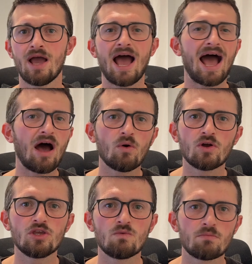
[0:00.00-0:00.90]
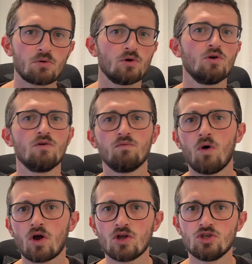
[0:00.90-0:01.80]
How can you improve?
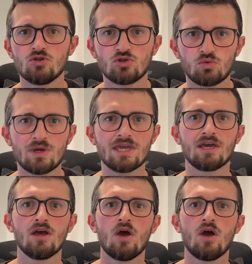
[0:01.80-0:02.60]
What can you tweak?